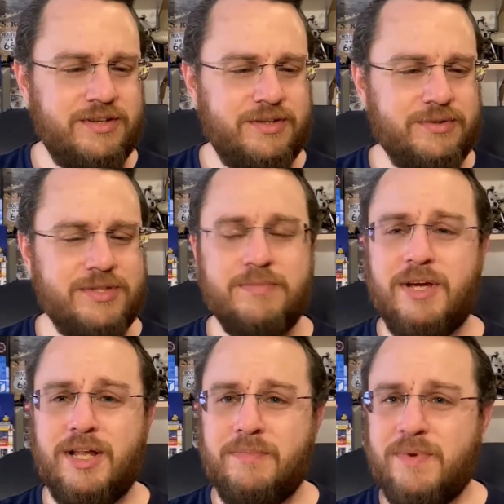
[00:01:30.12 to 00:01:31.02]
use some
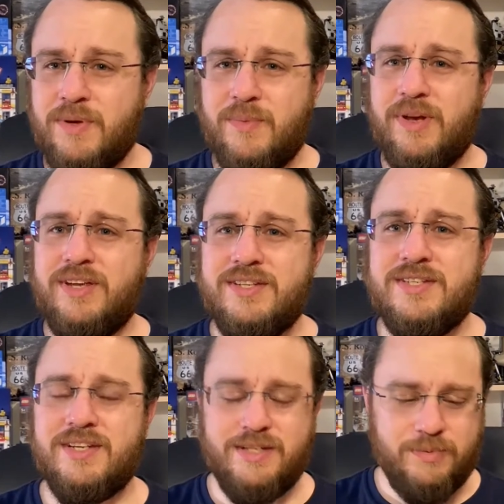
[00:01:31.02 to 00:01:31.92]
help when
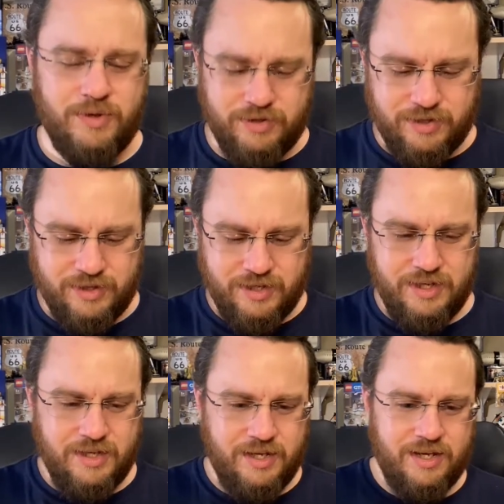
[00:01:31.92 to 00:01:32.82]
he's in the water,
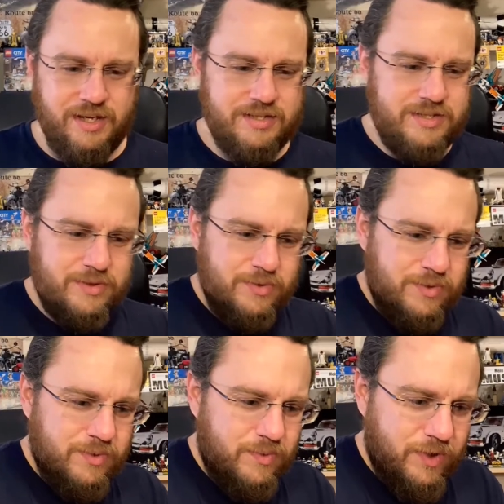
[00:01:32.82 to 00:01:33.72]
and so
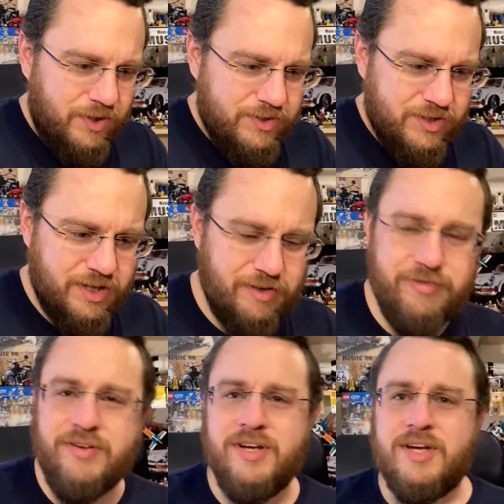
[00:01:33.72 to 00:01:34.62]
we also
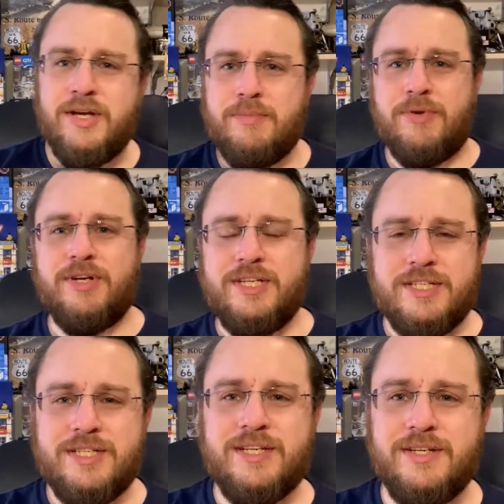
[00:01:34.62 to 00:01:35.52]
have
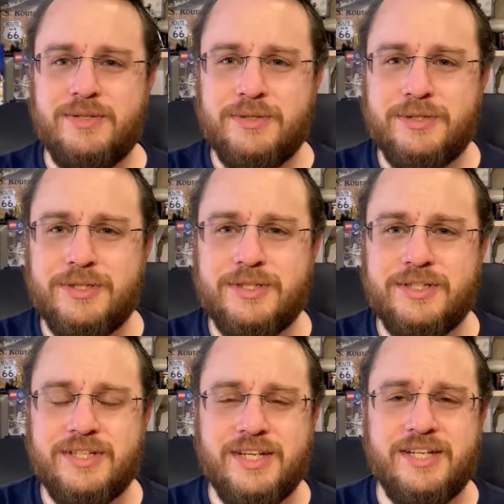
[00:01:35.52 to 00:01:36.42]
police who
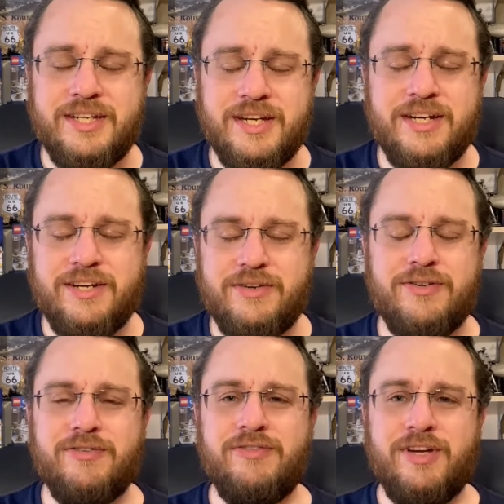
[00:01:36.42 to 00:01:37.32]
take care
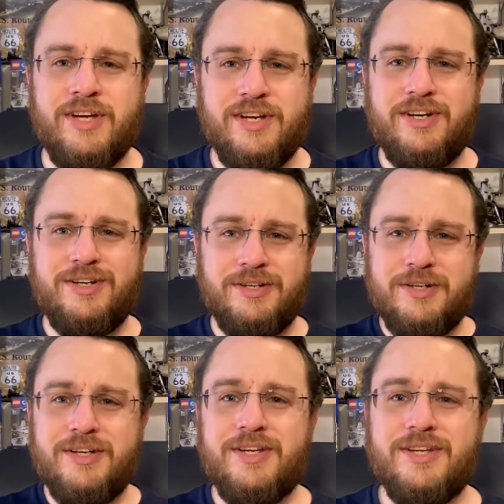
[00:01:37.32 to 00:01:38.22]
of
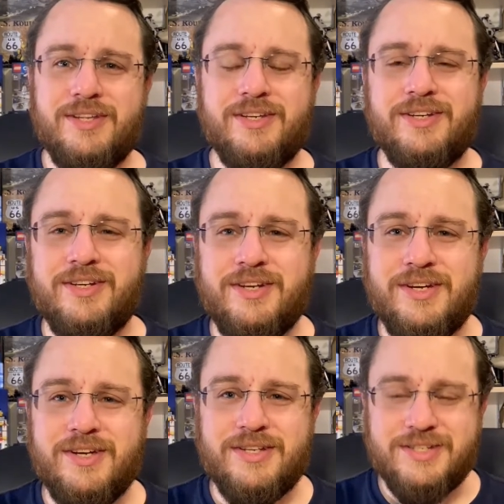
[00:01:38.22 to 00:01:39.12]
the
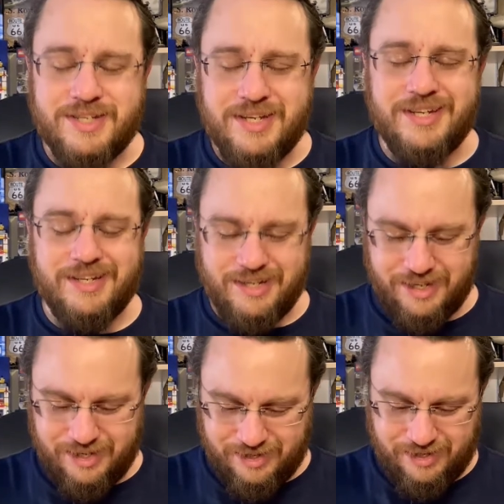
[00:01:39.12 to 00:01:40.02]
sea
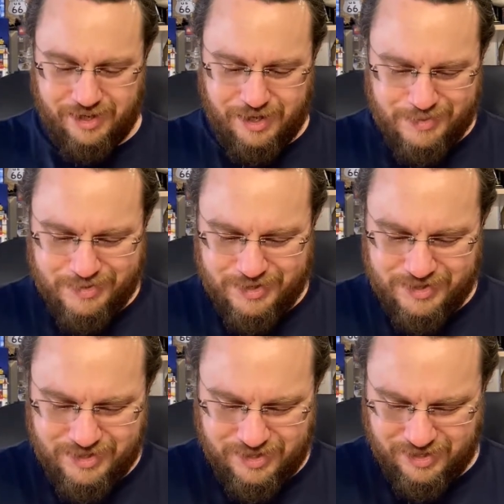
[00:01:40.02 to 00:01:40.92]
and
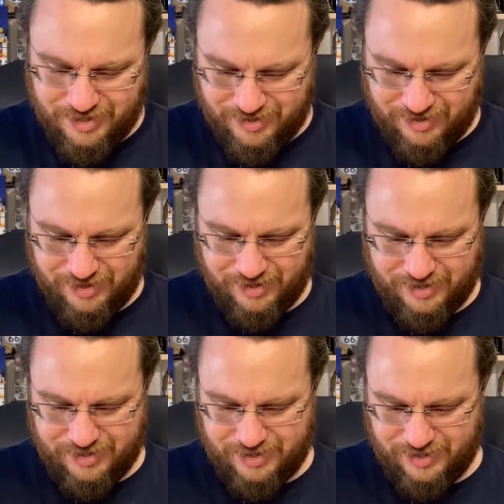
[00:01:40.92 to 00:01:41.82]
harbors, and I
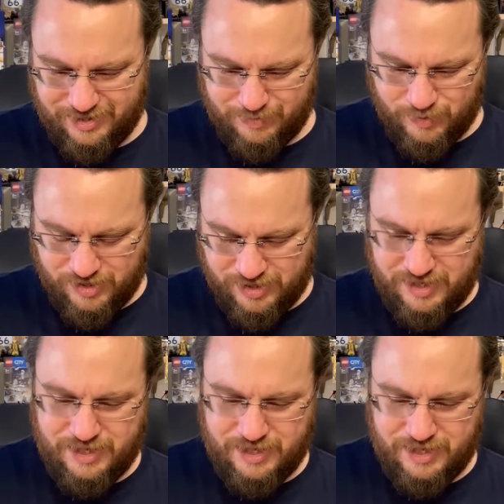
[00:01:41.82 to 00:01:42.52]
guess that's more